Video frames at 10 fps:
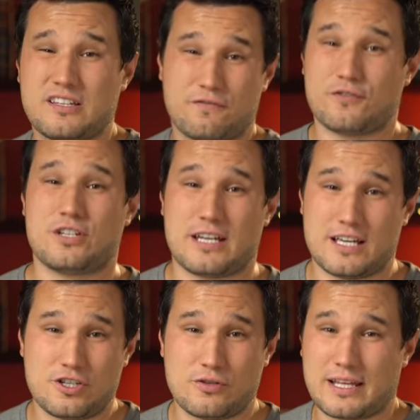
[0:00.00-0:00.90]
The Fuji
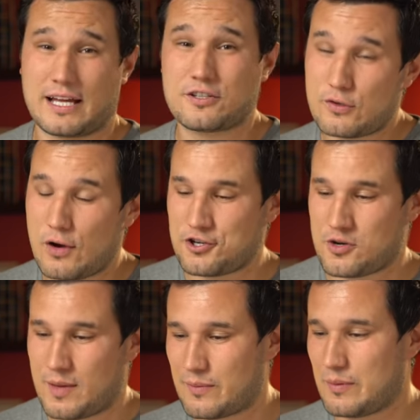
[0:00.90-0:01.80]
is shooting at
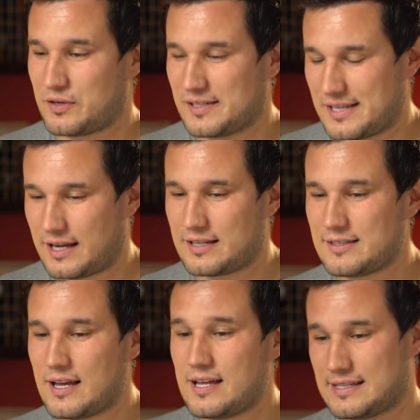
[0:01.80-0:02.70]
200 megabit per
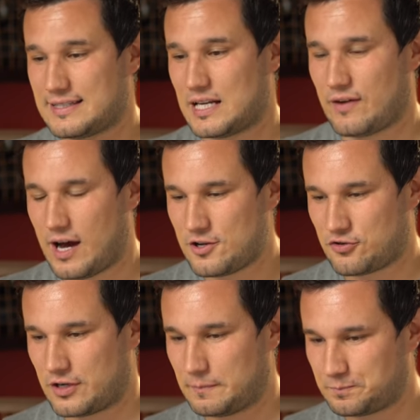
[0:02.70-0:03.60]
second instead of
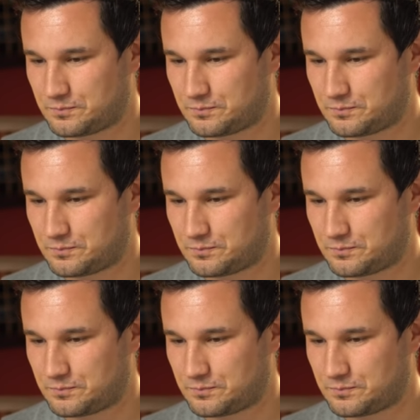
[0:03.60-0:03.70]
100.